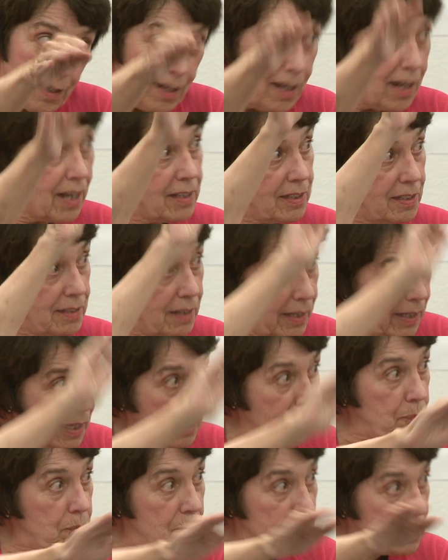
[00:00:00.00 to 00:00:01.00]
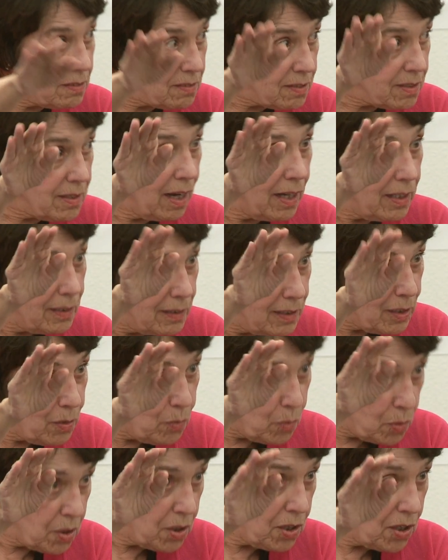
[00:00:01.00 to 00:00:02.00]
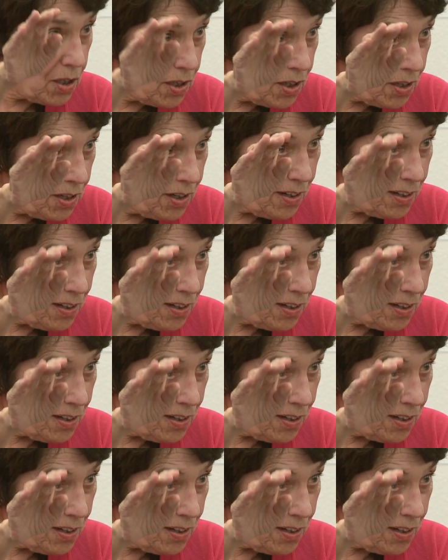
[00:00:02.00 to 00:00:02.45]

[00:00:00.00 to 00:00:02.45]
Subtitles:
And he kept his knightly word.